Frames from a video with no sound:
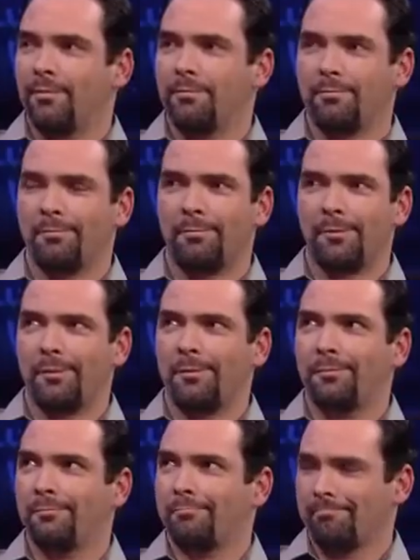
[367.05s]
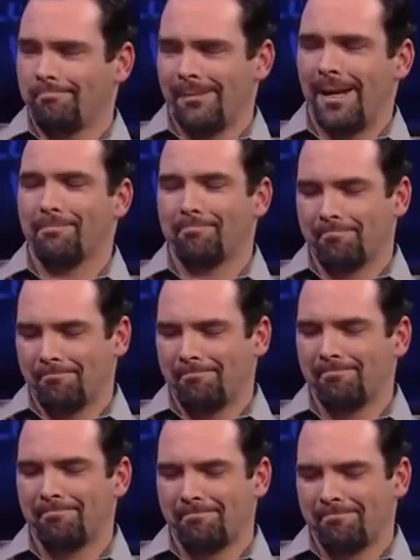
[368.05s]
Yes, okay. Yeah. Right,
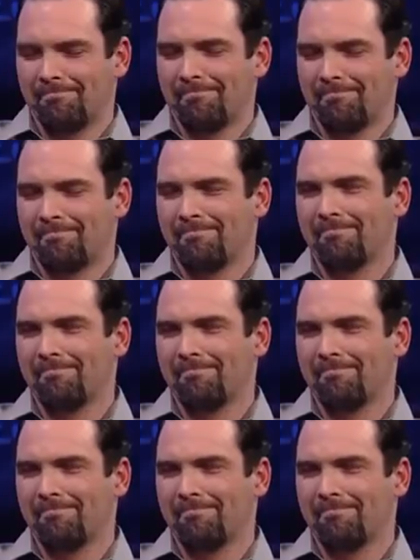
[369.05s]
okay. But